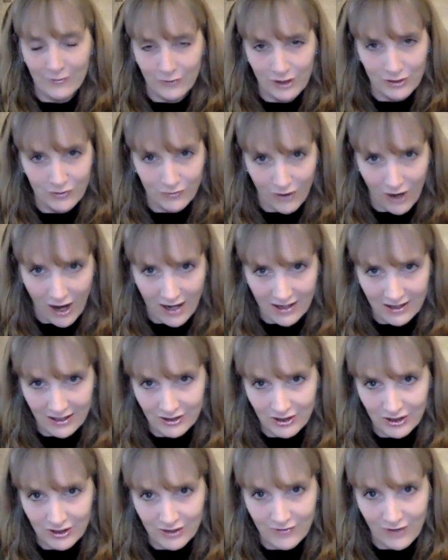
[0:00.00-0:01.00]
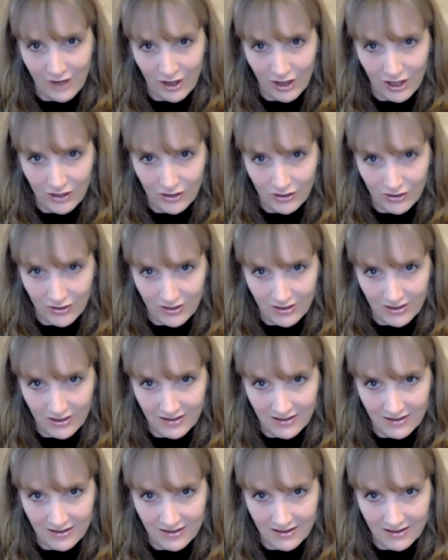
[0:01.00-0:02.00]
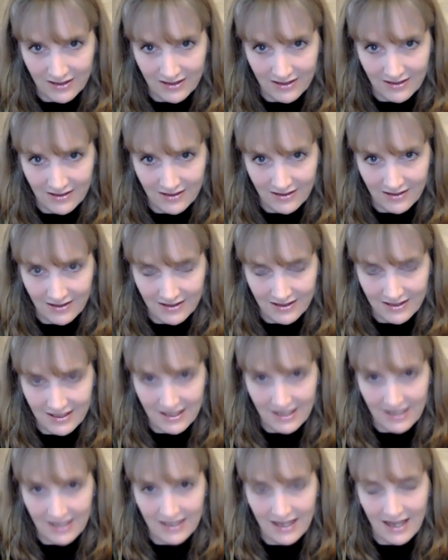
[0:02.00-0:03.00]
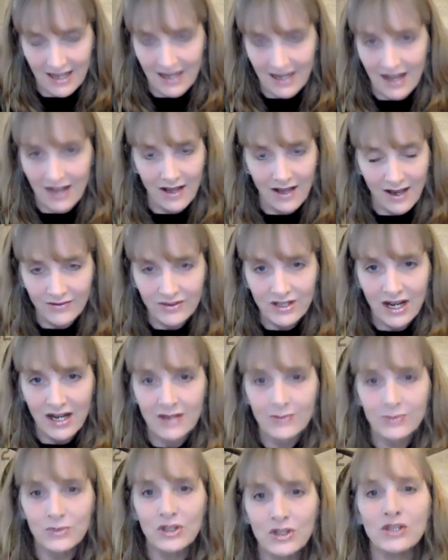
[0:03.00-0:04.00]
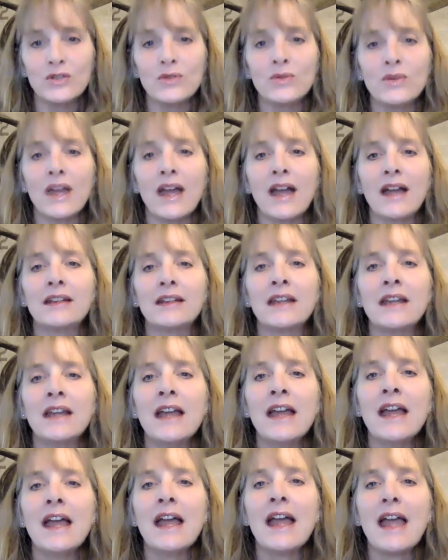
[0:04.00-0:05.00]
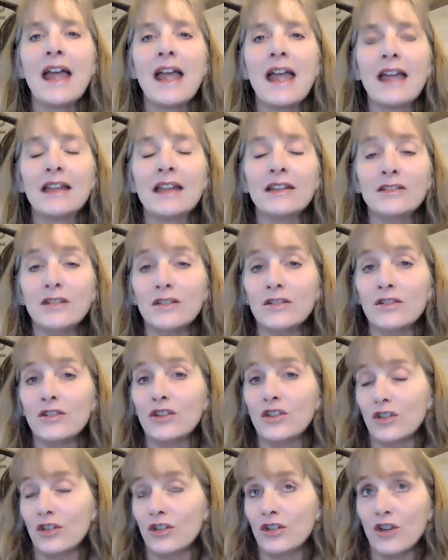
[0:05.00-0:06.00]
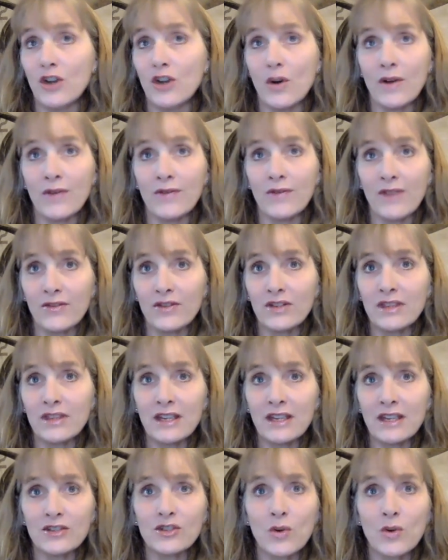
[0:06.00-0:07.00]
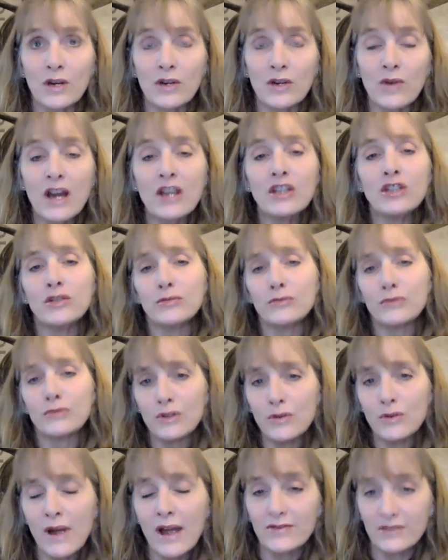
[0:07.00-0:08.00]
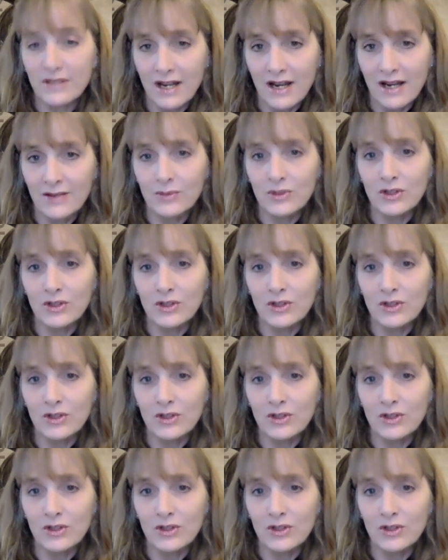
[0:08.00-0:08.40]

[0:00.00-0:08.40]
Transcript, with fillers: French fry that just fell under the, the, the seat, and I'll have time to do that. And you know, if everything is going right, you do have time to